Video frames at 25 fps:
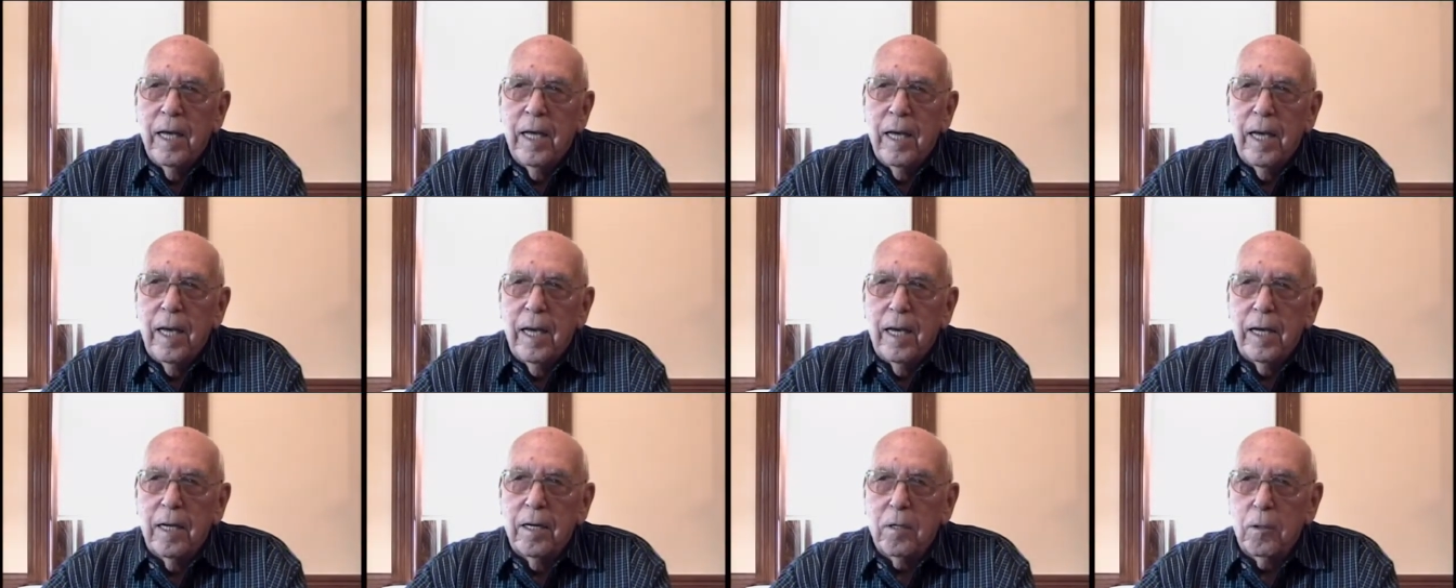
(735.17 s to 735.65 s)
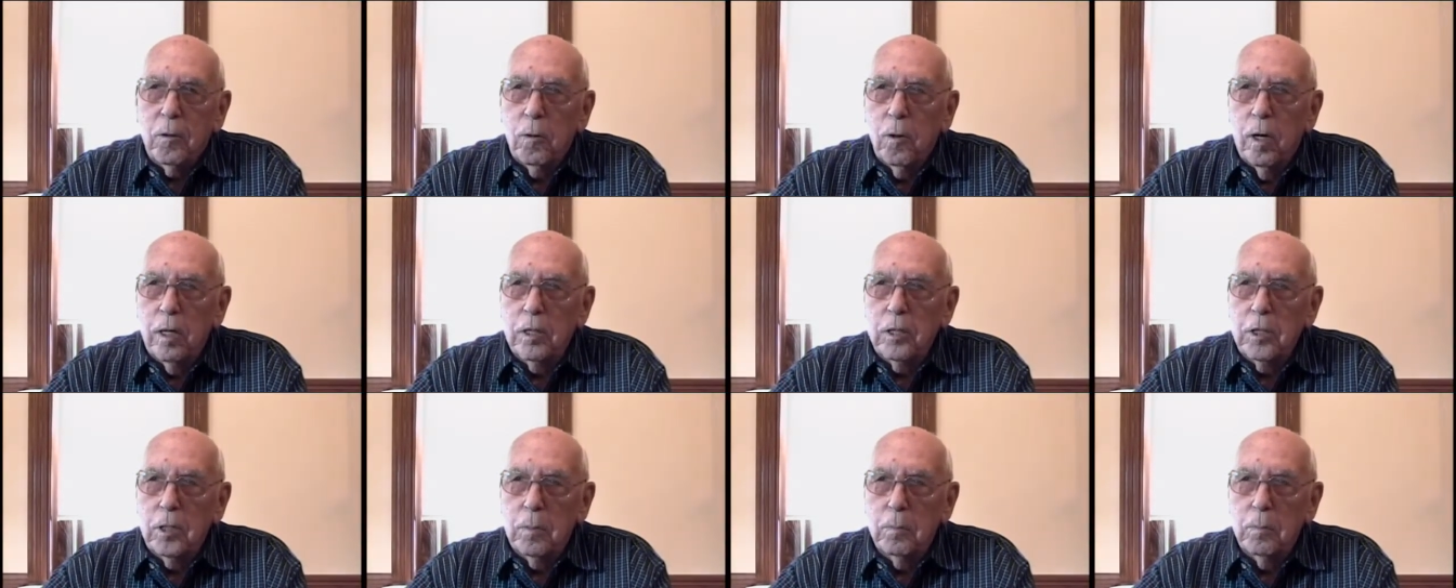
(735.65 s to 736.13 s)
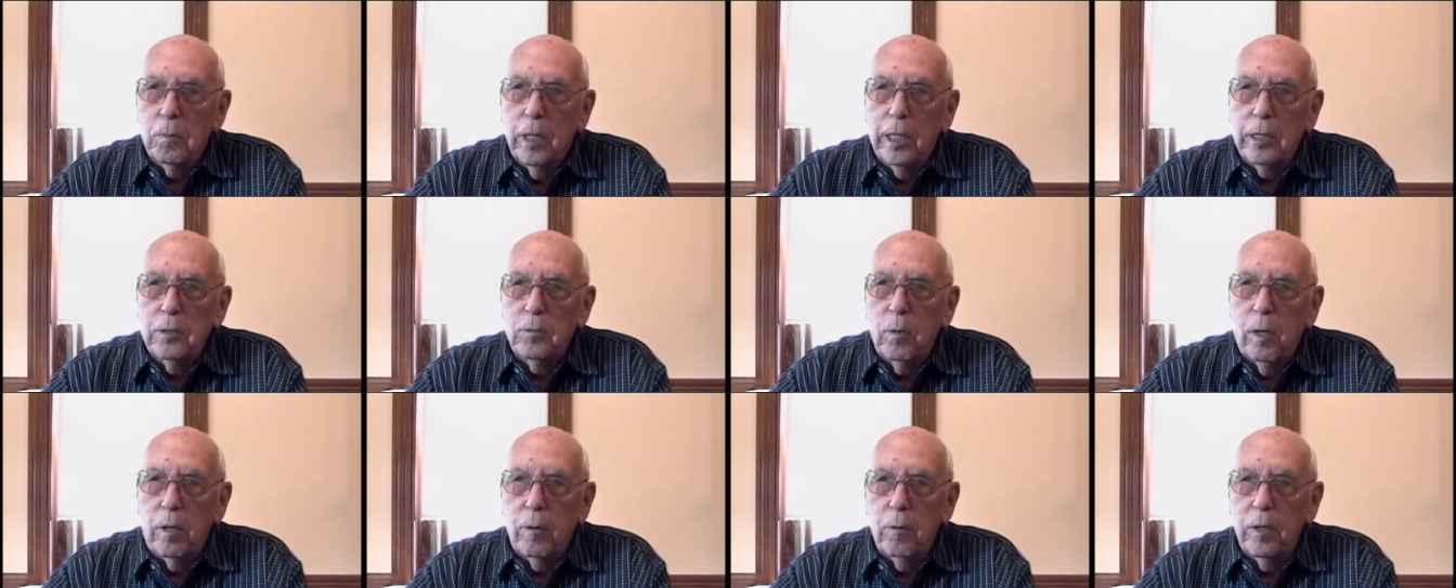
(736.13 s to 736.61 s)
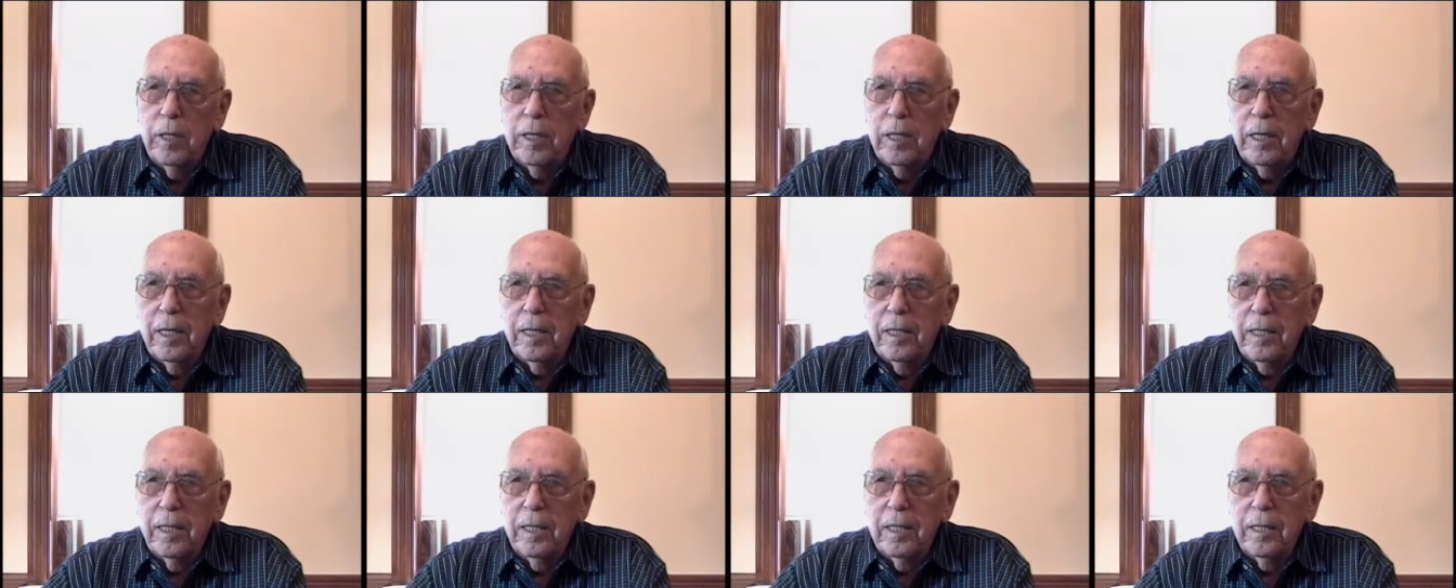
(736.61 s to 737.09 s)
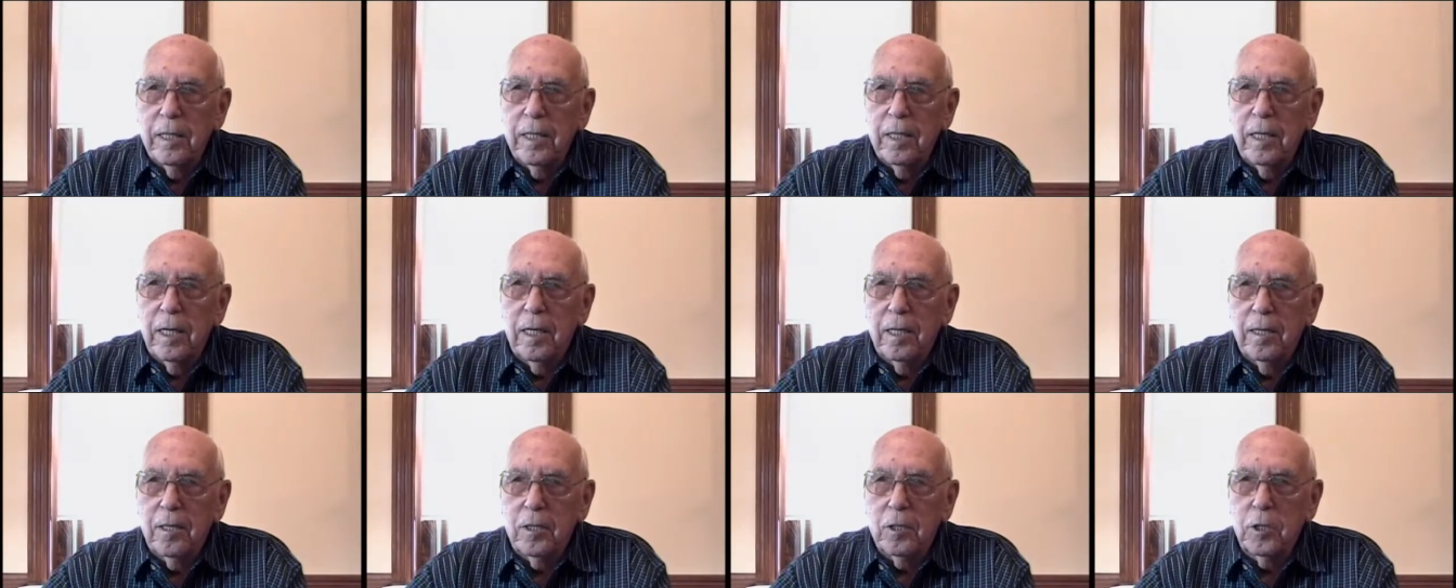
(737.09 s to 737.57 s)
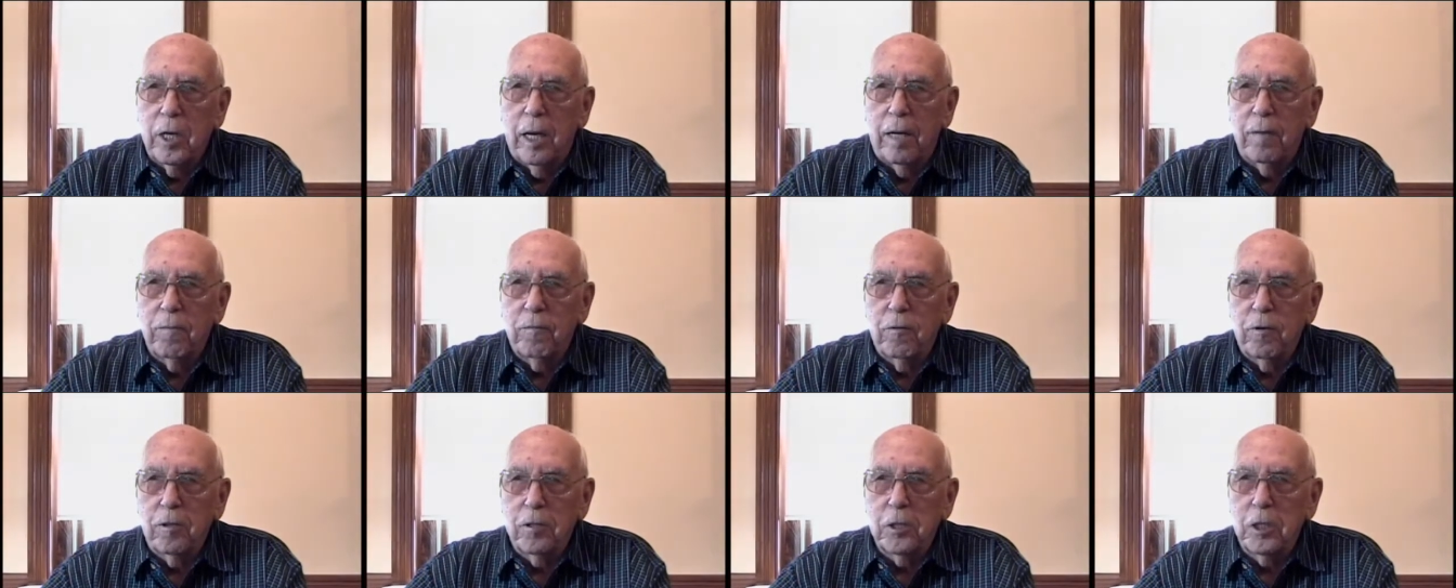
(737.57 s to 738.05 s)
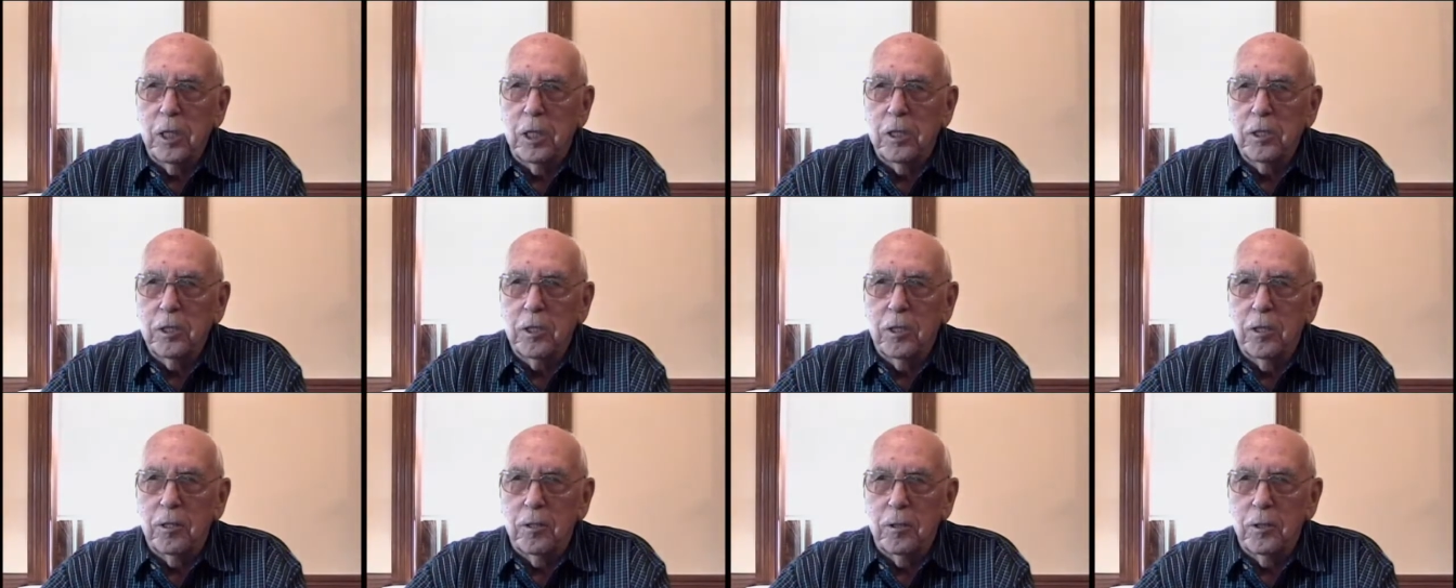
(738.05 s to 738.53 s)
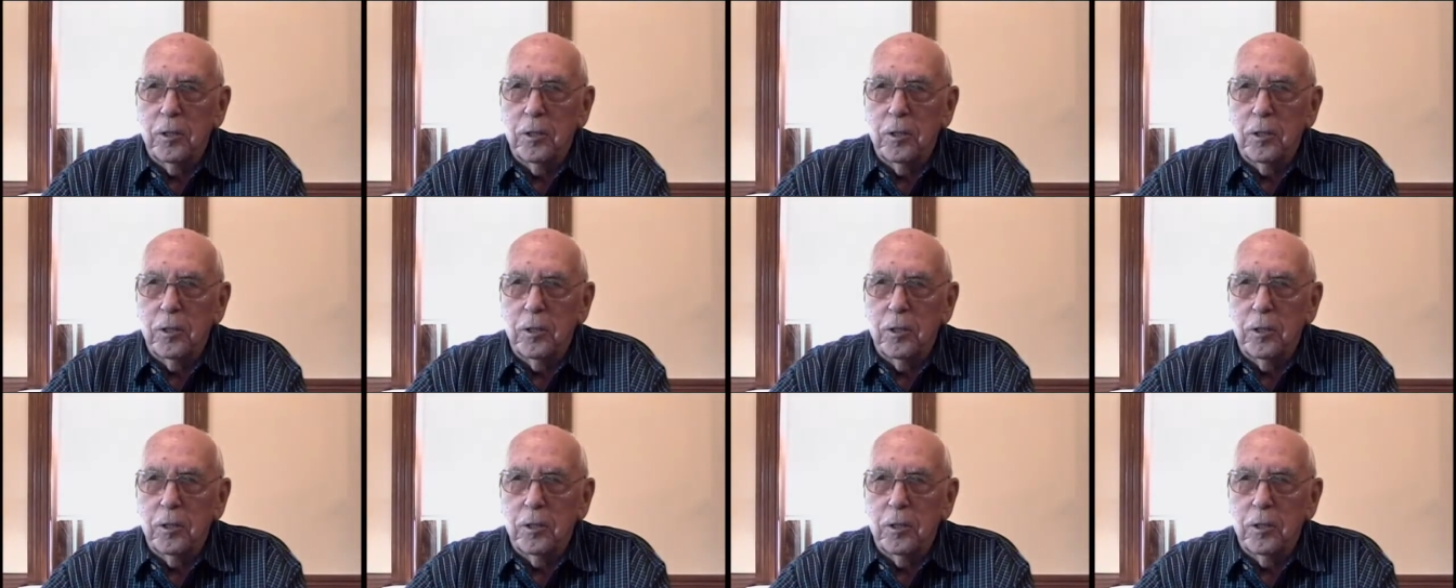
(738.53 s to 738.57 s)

And across the bridge we went and into San Francisco.